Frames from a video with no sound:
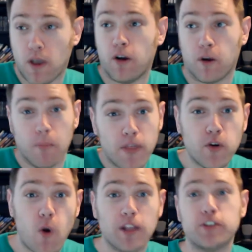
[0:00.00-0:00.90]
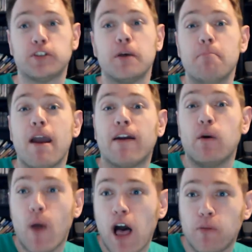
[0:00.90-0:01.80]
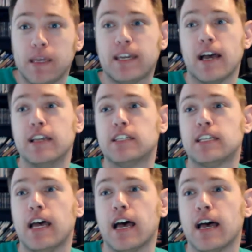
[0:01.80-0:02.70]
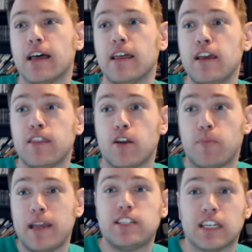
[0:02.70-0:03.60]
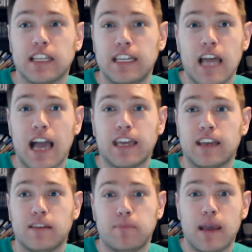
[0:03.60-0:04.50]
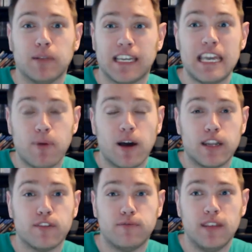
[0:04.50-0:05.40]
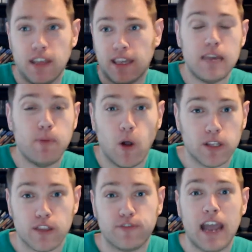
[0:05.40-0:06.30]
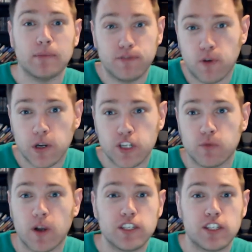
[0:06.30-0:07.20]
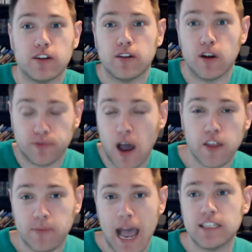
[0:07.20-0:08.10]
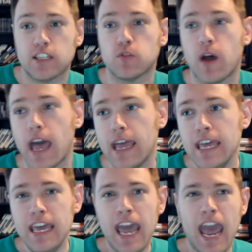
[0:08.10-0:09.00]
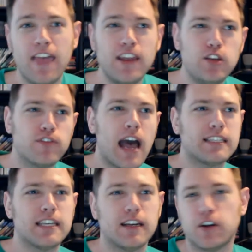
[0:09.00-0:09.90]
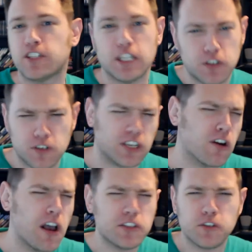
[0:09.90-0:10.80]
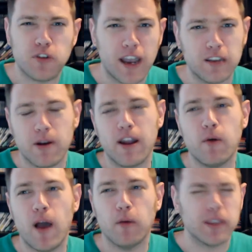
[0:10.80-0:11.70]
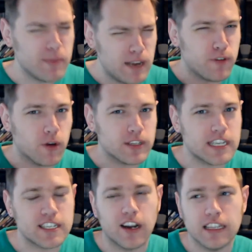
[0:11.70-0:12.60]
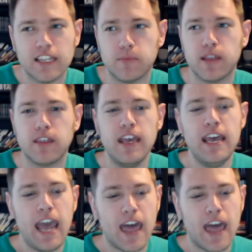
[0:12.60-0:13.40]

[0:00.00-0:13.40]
her mother wants her to marry well because they're basically not going to be able to keep hold of the family fortune once her father passes away. And then you've got her sisters that are also trying to marry well, but the main focus is on Elizabeth.